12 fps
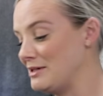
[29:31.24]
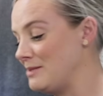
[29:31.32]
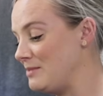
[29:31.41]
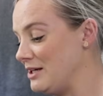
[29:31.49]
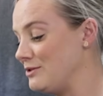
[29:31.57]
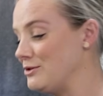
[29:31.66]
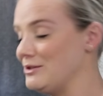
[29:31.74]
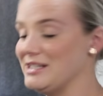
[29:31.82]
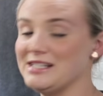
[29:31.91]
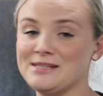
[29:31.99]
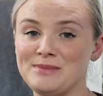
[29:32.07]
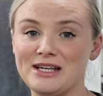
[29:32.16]
one appealed to
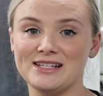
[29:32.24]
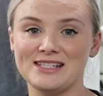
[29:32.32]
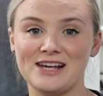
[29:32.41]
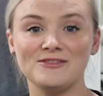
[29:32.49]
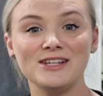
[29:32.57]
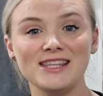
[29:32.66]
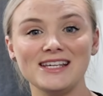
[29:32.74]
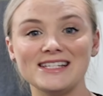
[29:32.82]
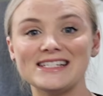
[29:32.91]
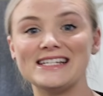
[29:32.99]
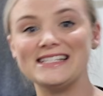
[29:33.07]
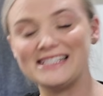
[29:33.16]
us is because everything
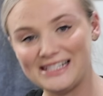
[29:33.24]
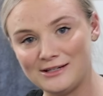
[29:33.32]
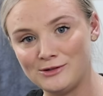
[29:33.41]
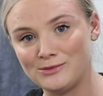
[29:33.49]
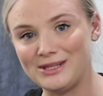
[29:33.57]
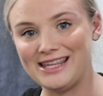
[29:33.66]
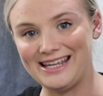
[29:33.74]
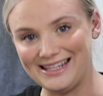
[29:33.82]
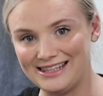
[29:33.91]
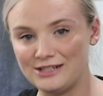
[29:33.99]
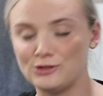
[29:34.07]
is concealed within the